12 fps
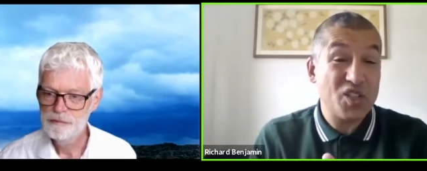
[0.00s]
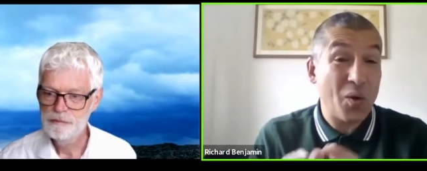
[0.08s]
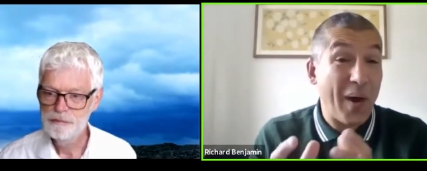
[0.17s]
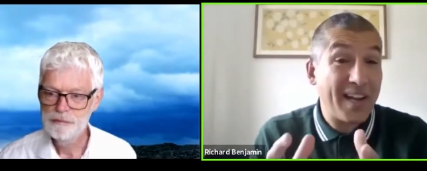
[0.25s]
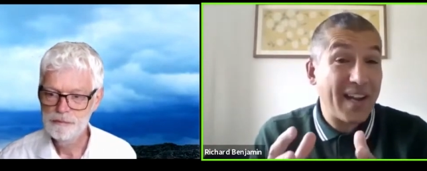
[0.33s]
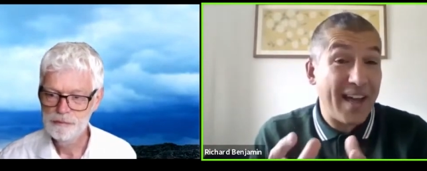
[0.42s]

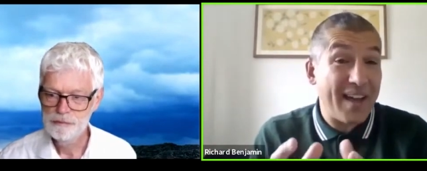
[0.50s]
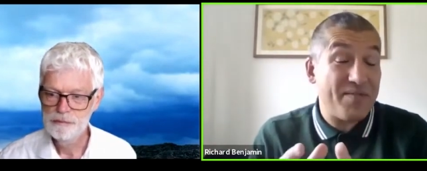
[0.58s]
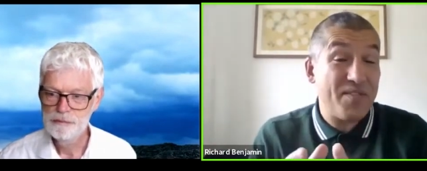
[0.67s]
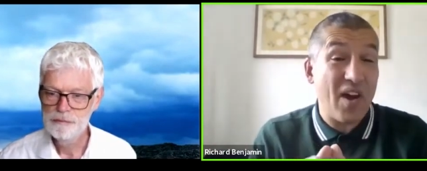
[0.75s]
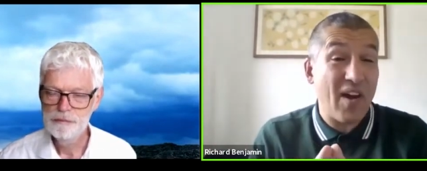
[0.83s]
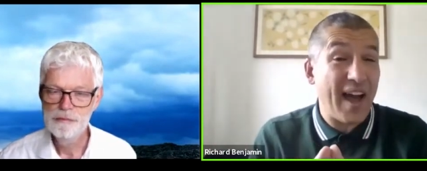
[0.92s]
Speaker 1: So I
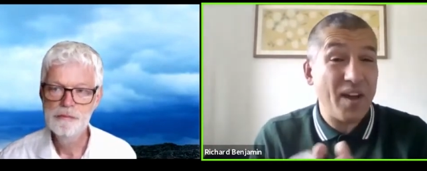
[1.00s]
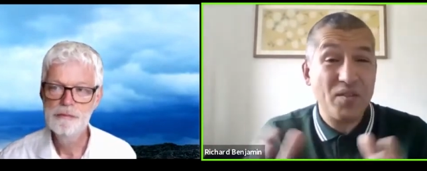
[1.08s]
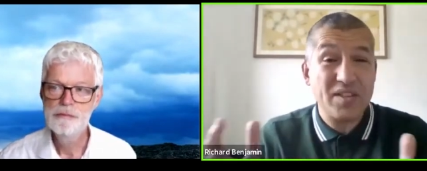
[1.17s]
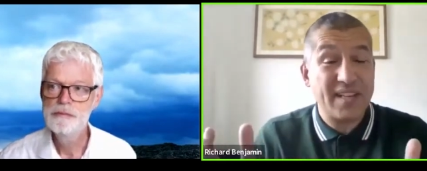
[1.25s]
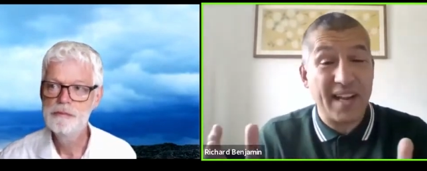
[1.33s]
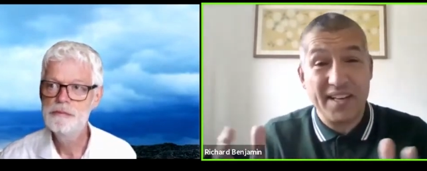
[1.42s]
have not, I
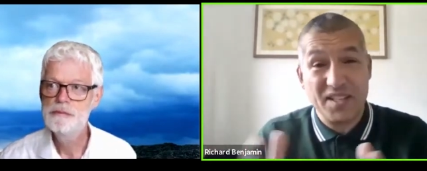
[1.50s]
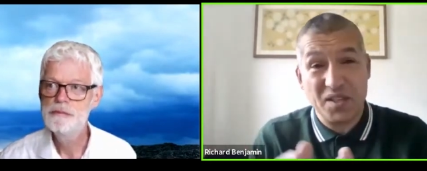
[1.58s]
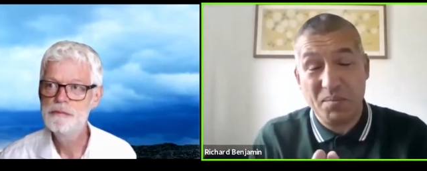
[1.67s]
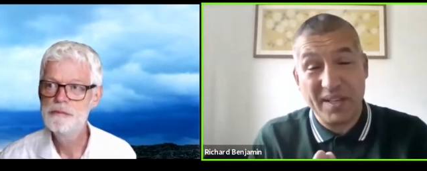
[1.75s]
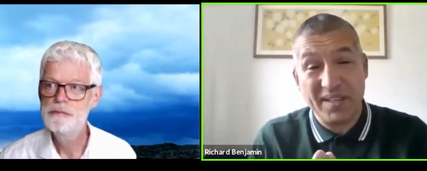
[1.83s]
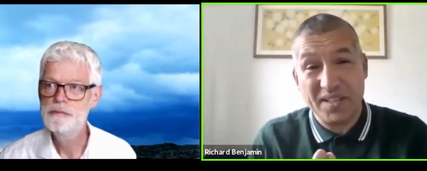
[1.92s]
understand
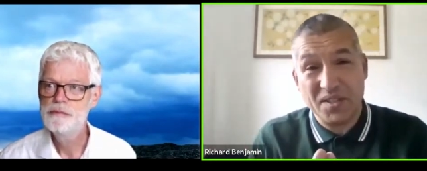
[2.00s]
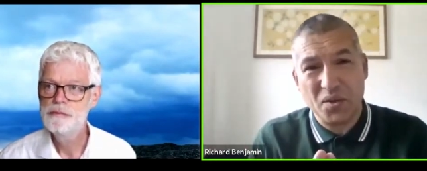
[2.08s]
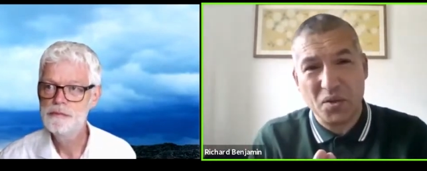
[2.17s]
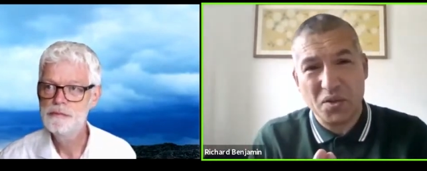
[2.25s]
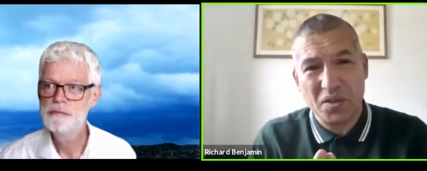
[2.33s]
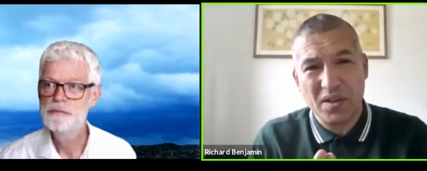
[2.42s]
it's a big
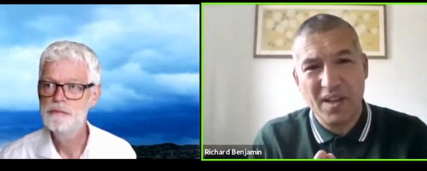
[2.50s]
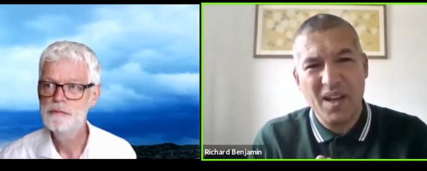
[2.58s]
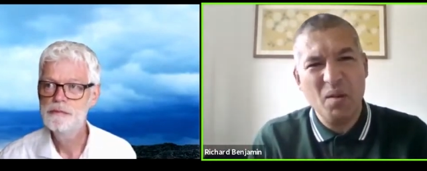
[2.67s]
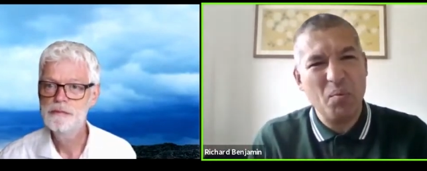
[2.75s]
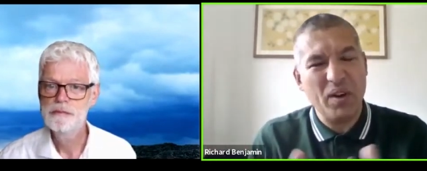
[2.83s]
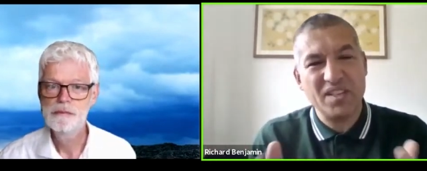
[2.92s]
discussion,
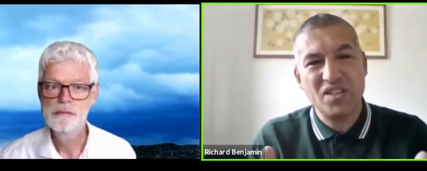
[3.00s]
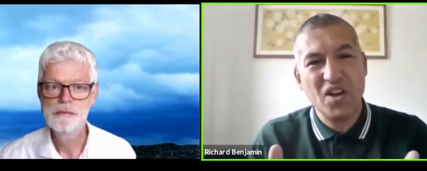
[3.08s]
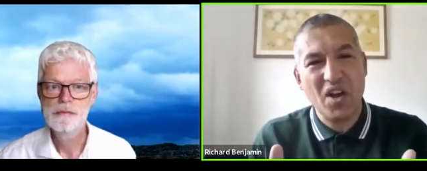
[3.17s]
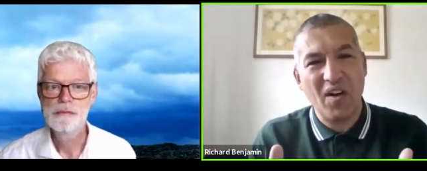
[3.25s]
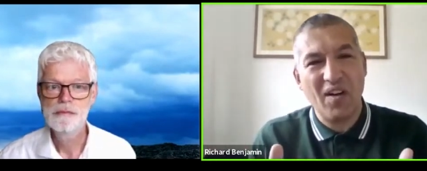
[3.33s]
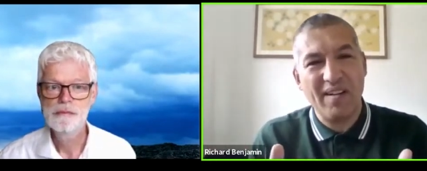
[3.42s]
but it's
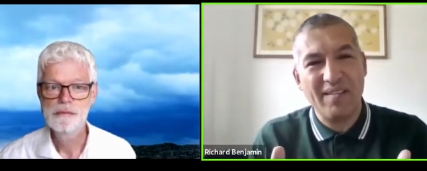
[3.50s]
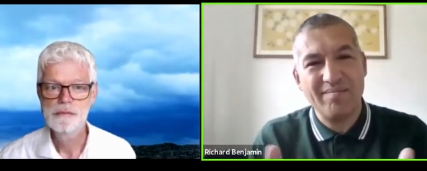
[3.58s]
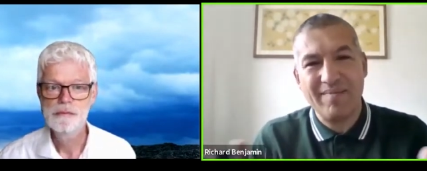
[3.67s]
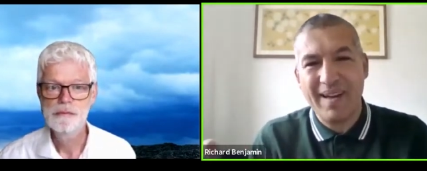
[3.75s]
not,